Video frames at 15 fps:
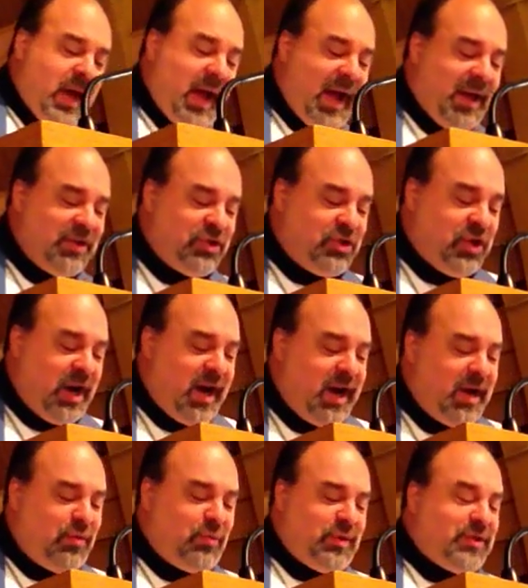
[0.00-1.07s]
As
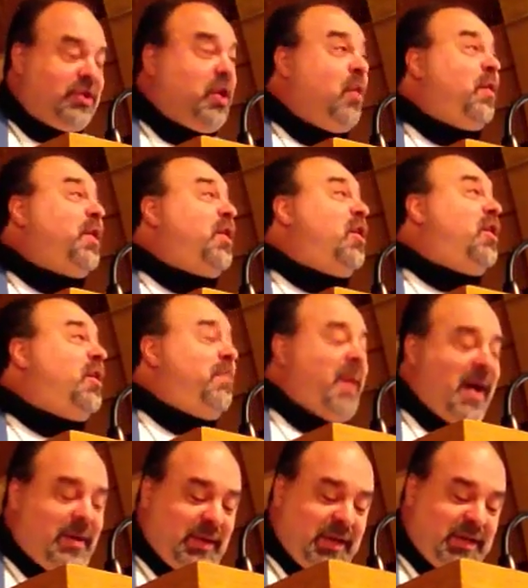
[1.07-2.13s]
John was going on
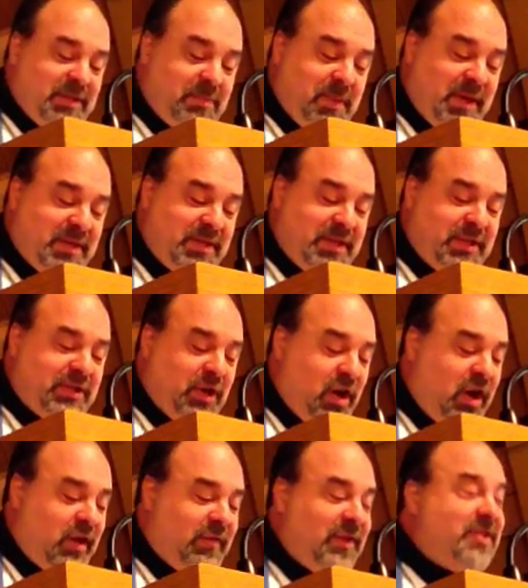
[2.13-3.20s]
about his business,
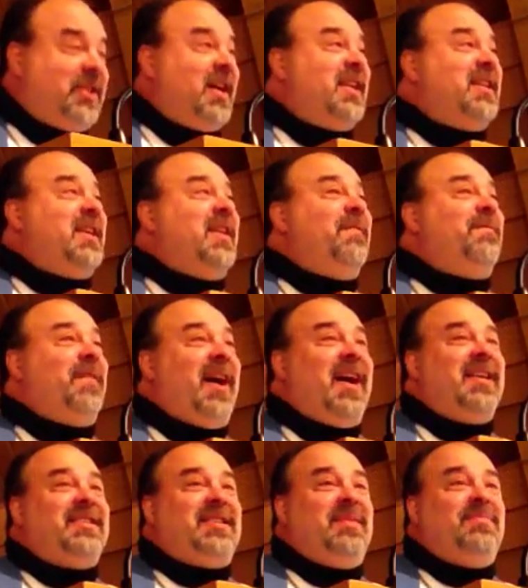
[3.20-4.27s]
all of a sudden he
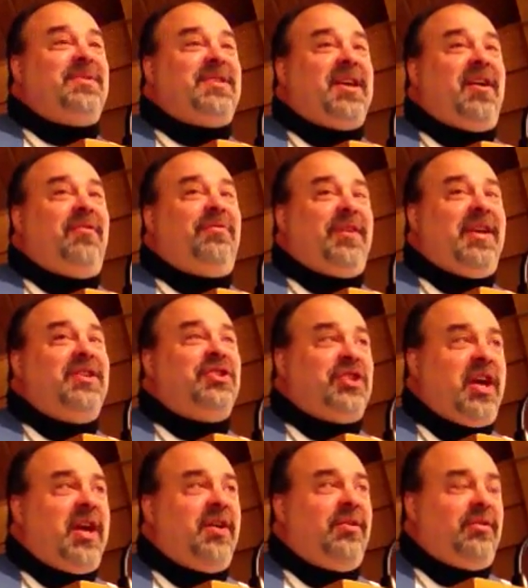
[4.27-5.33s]
finds himself in
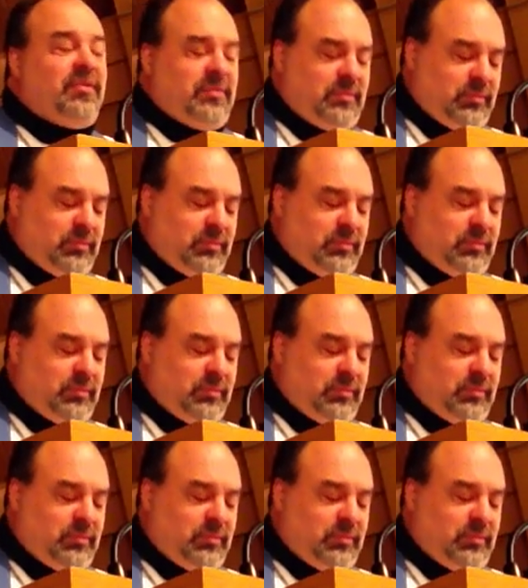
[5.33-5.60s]
jail.